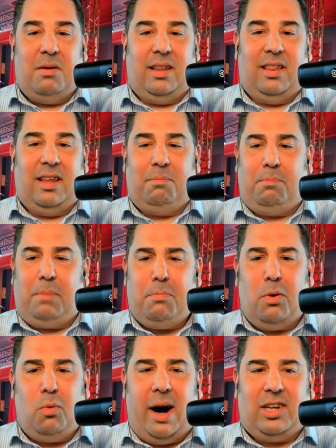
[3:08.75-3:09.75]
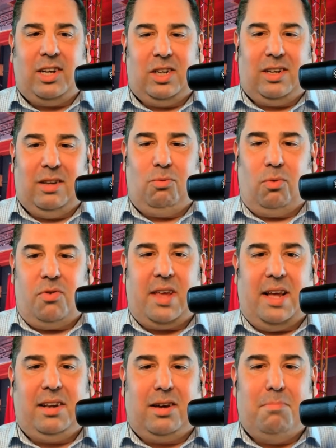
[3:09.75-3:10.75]
the people watching could
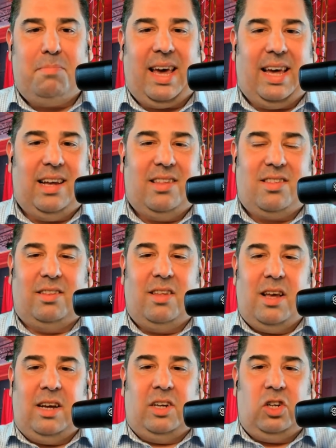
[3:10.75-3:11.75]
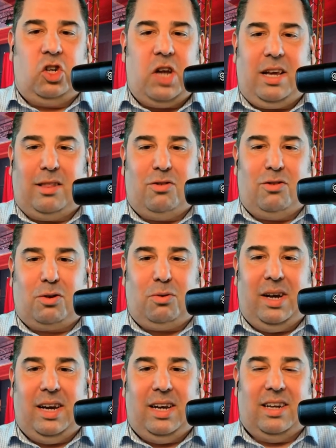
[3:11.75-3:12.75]
send commands and shake the
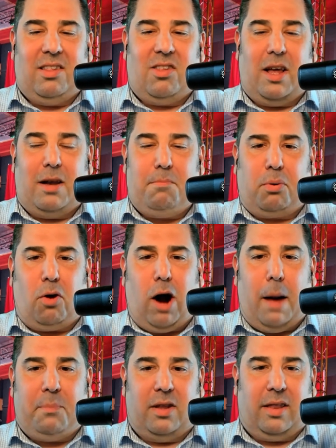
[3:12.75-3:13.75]
screen and send props,